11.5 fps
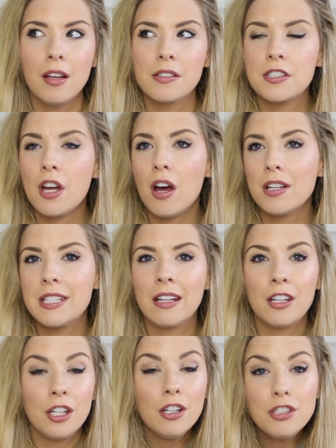
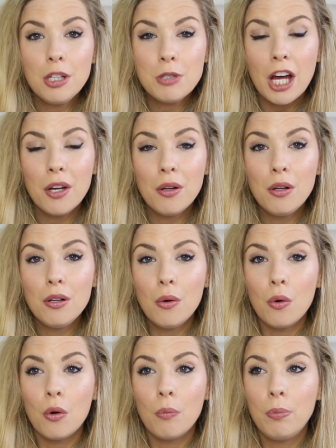starting a YouTube channel
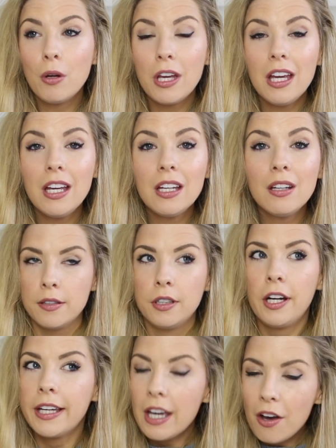or blogging.
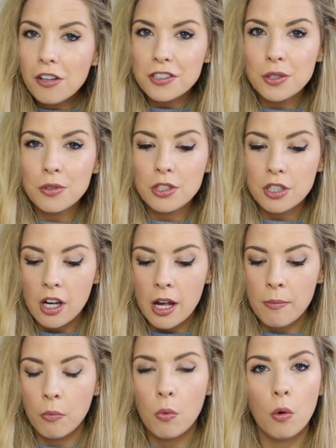I get asked all the
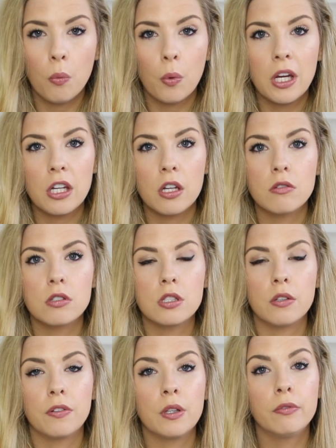time what we use
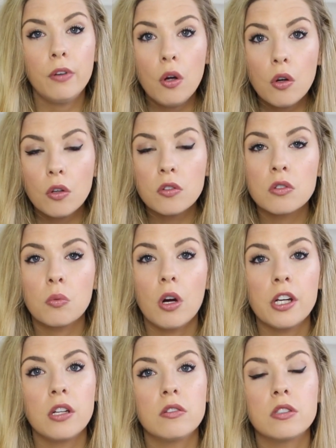to film vlogs, what
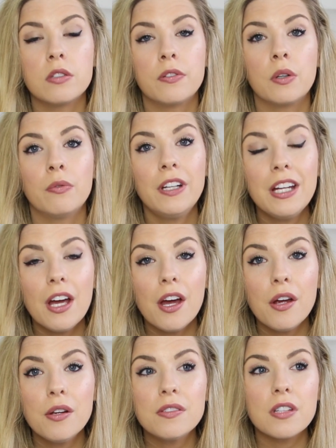I use to film
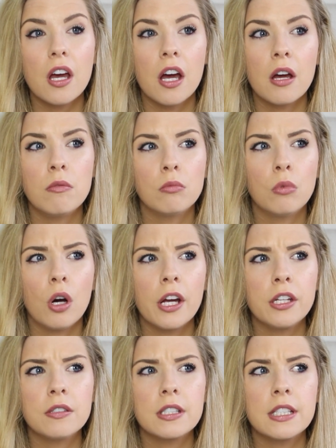videos, what I
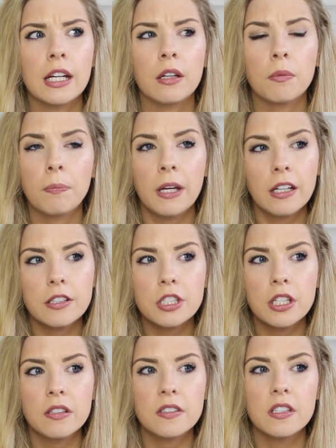use to take
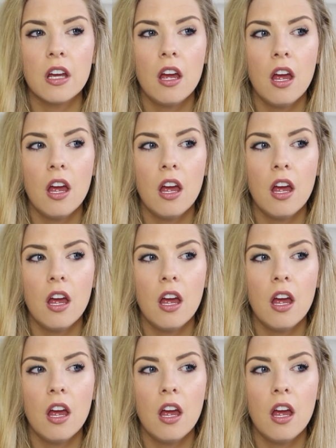pictures.